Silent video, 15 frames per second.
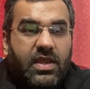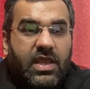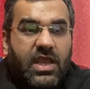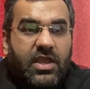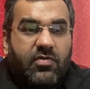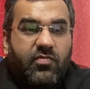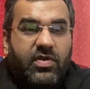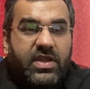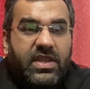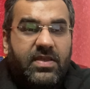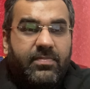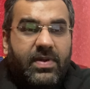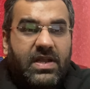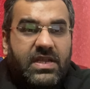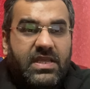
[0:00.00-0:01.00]

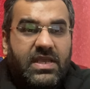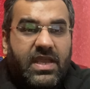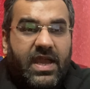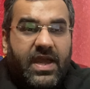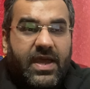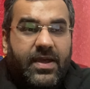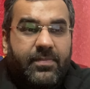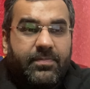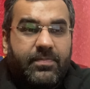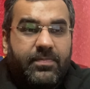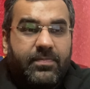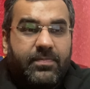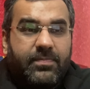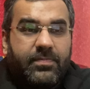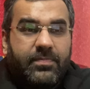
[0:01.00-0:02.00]
Equity Multicap
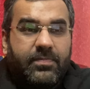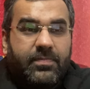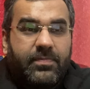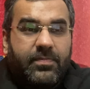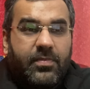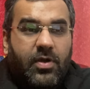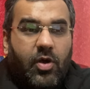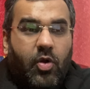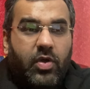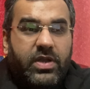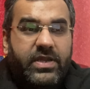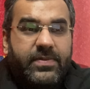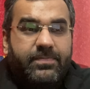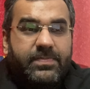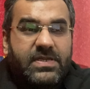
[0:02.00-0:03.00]

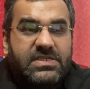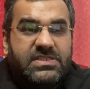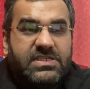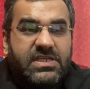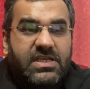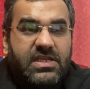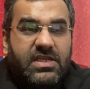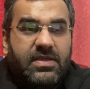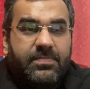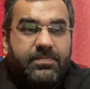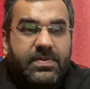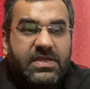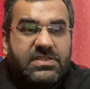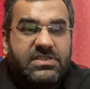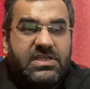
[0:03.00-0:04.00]
only PG,
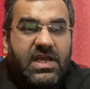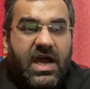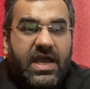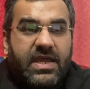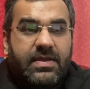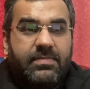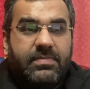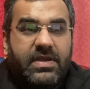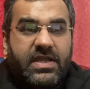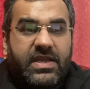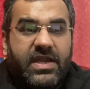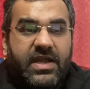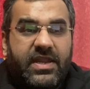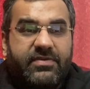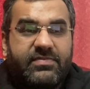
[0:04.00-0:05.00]
PGIM
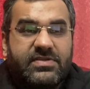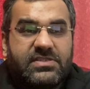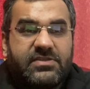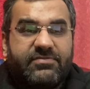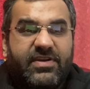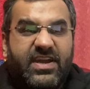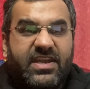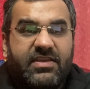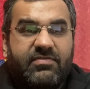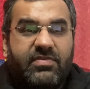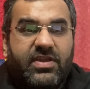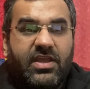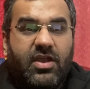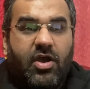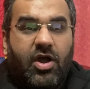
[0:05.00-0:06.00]
India Diversified
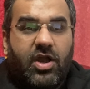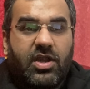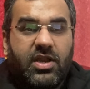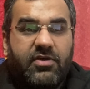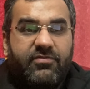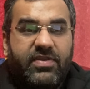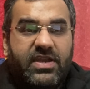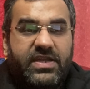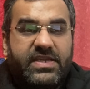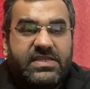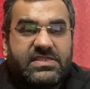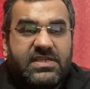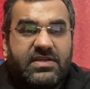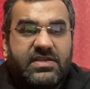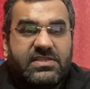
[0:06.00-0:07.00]
Equity got a very
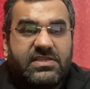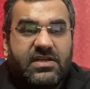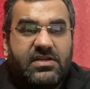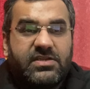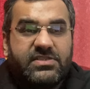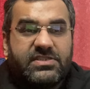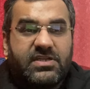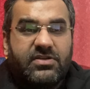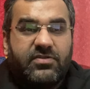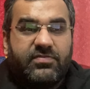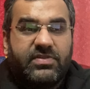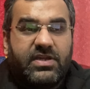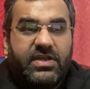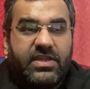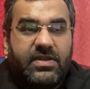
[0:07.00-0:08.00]
decent result
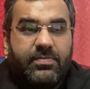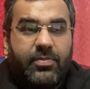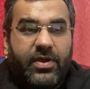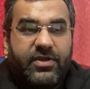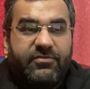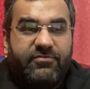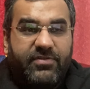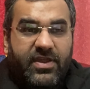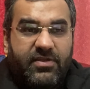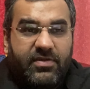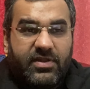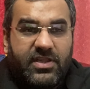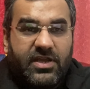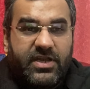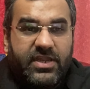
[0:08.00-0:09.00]
of
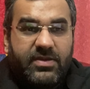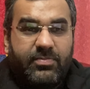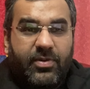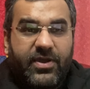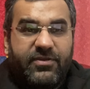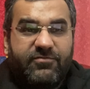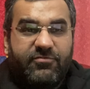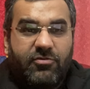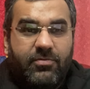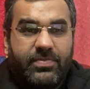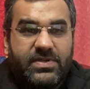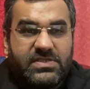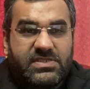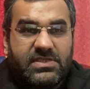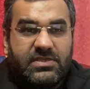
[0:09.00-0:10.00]

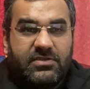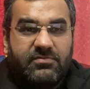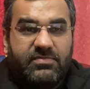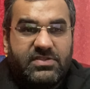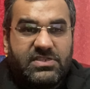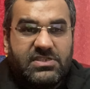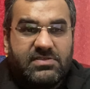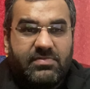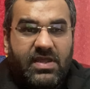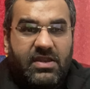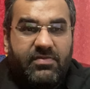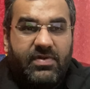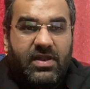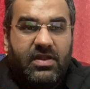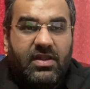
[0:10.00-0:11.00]
13.4%, which is
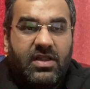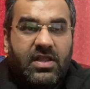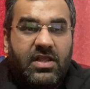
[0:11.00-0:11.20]
very well.